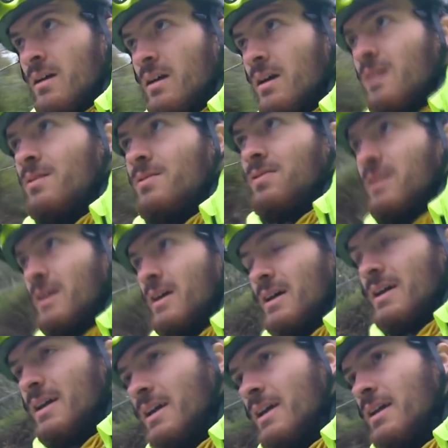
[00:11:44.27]
hopefully,
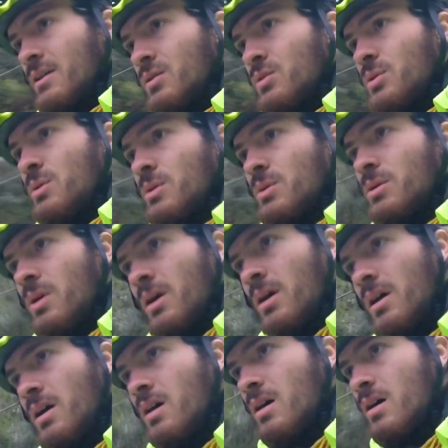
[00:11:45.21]
I can get through.
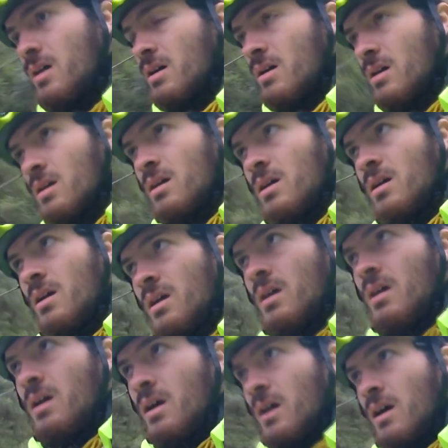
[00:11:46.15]

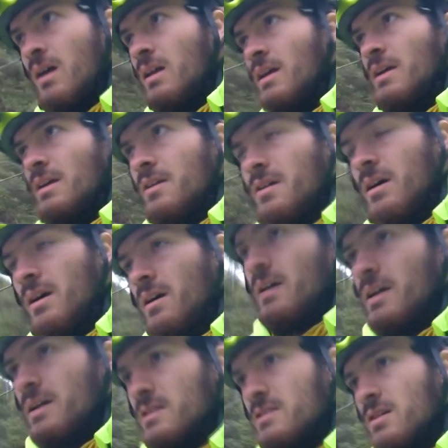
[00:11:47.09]
I'll let you know how
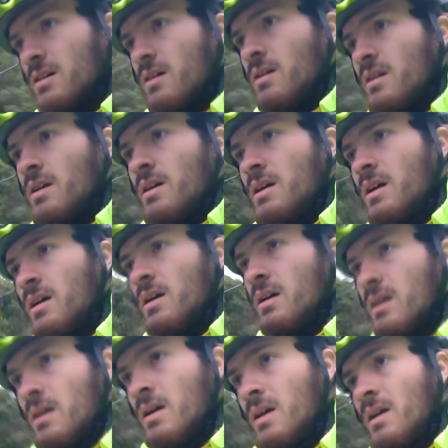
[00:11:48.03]
it gets on.
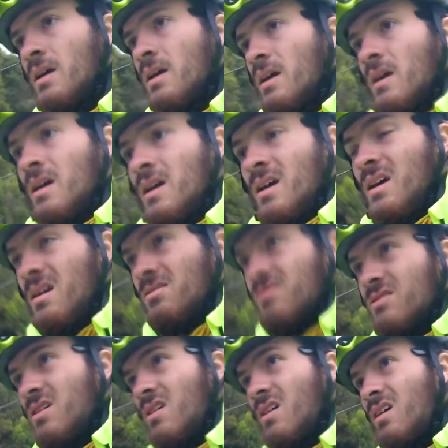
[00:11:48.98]

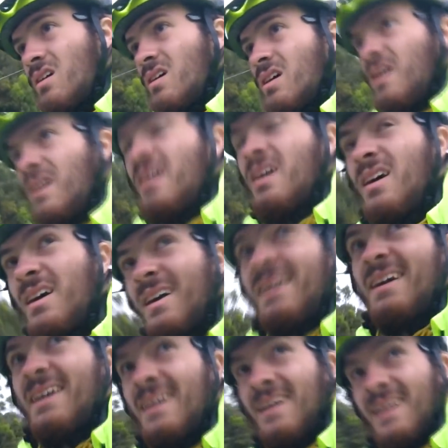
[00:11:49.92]
If not,
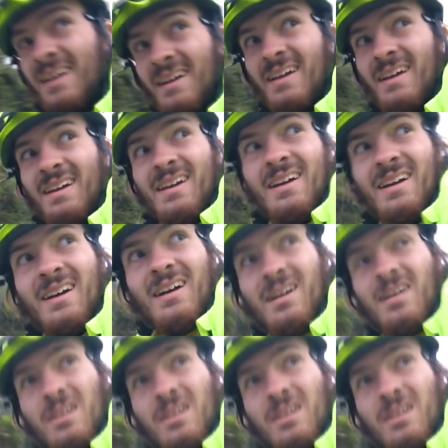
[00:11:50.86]
I've got